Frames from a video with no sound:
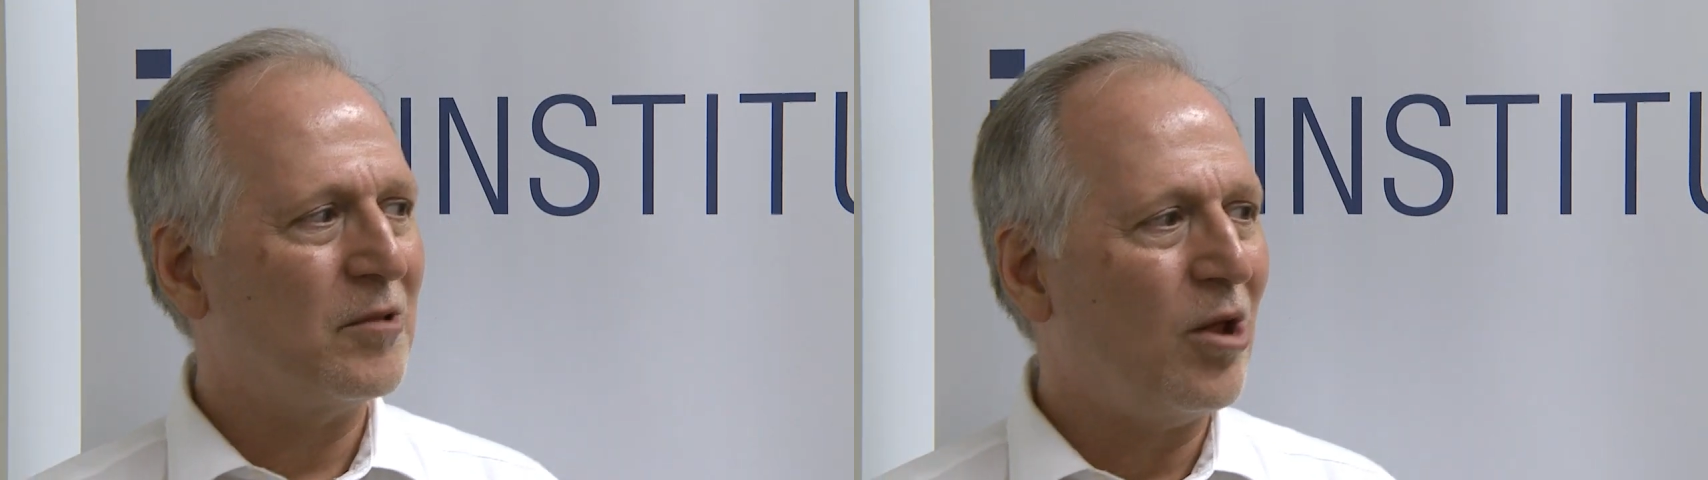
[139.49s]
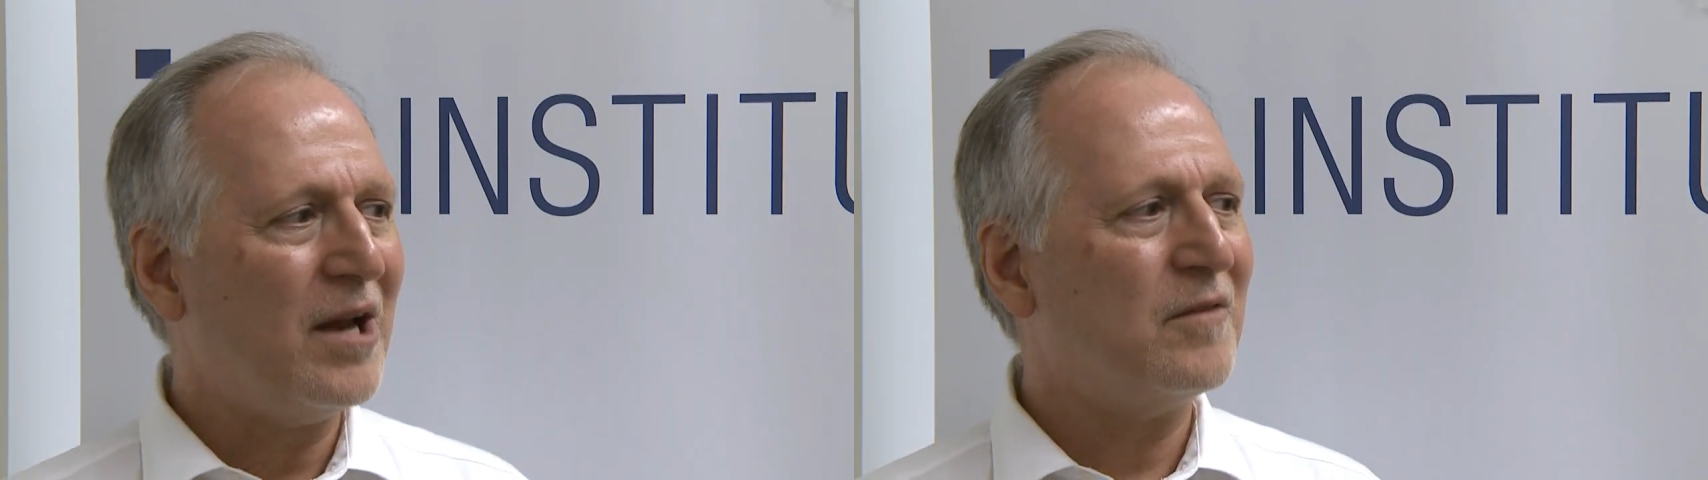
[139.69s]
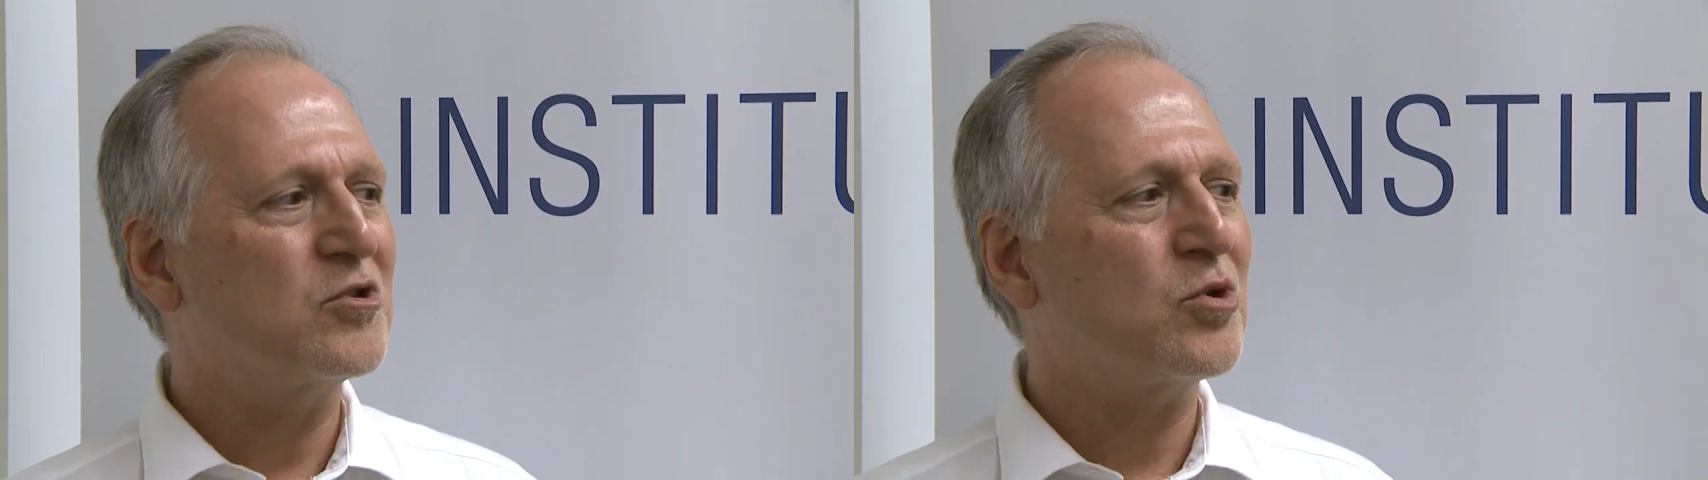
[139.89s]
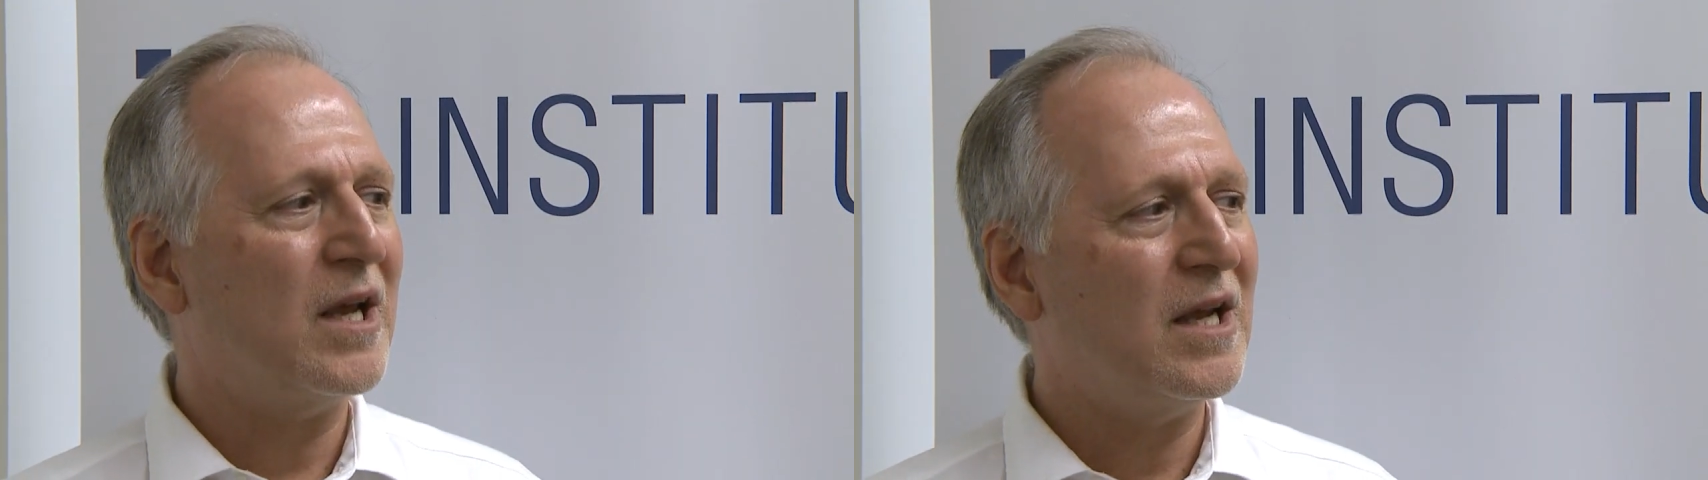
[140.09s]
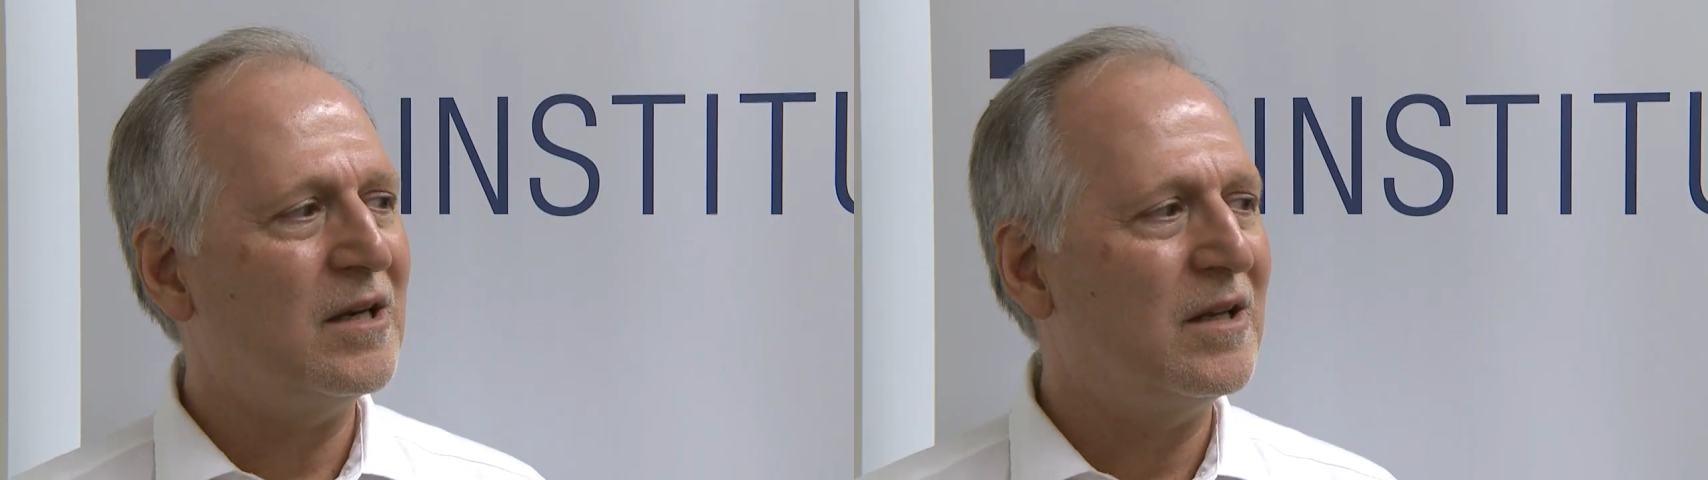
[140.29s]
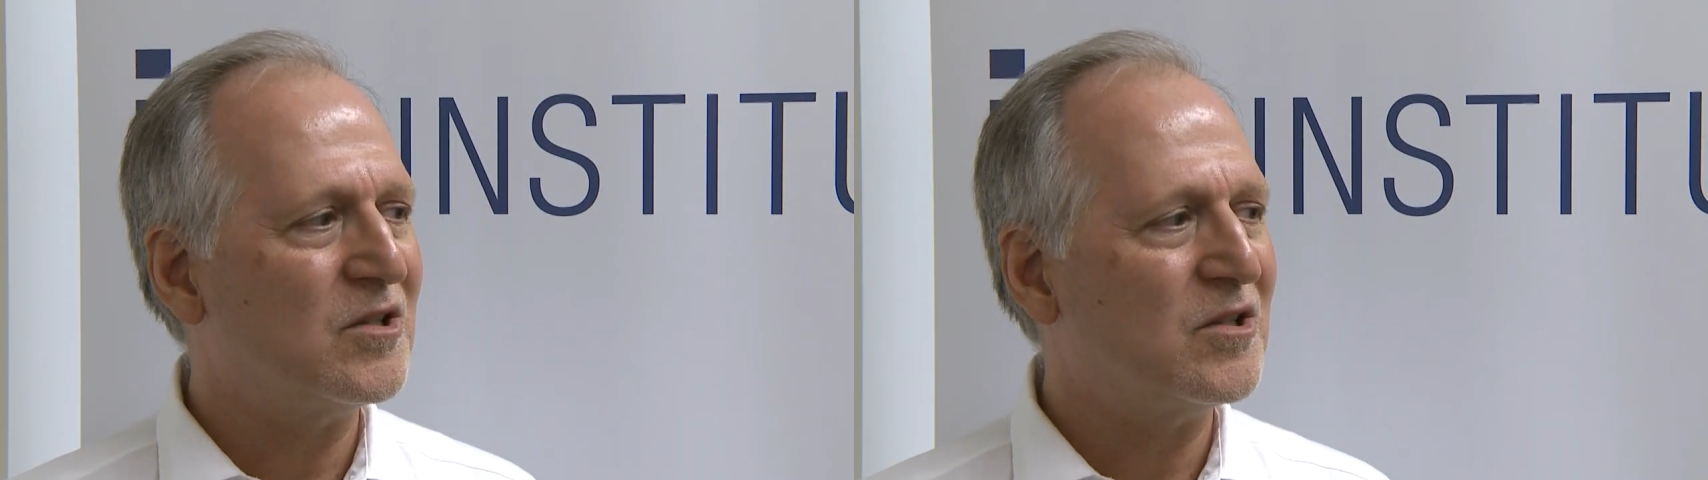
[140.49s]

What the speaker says: lot of trade